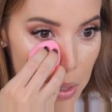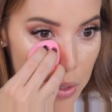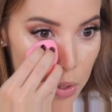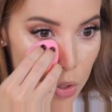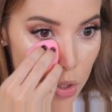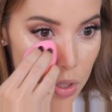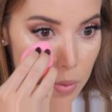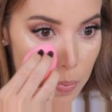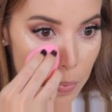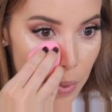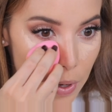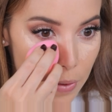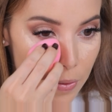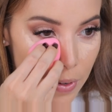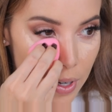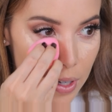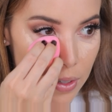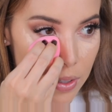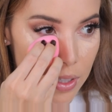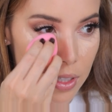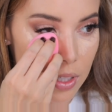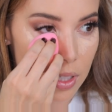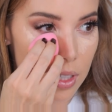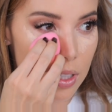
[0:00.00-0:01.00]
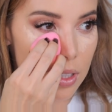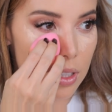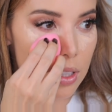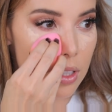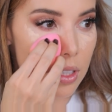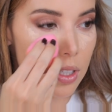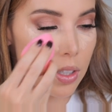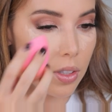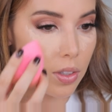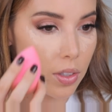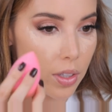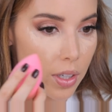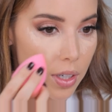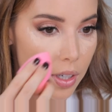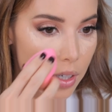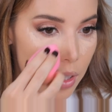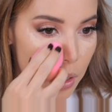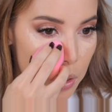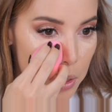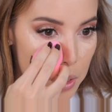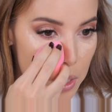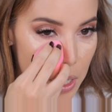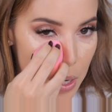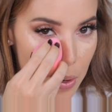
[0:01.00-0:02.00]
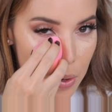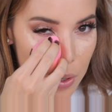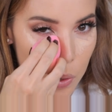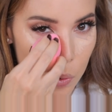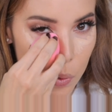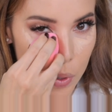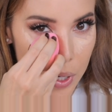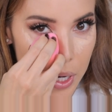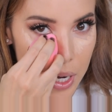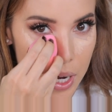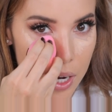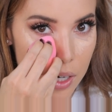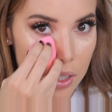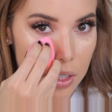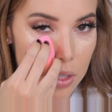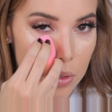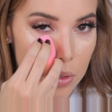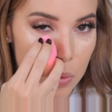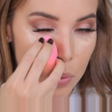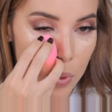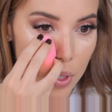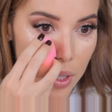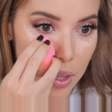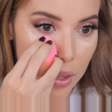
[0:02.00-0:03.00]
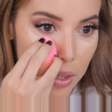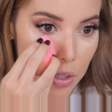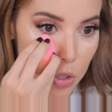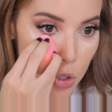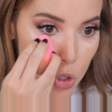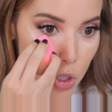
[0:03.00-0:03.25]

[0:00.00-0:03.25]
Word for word: And just buff out this concealer. See how it reacts with the